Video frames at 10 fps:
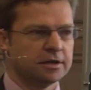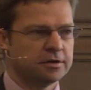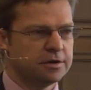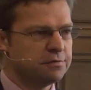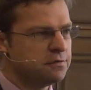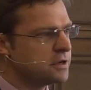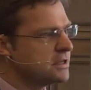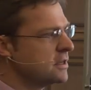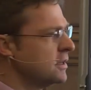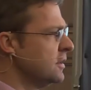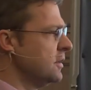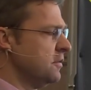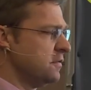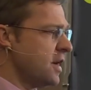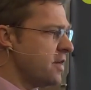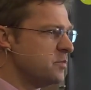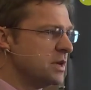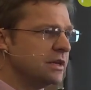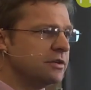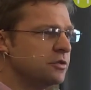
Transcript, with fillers: only 45 million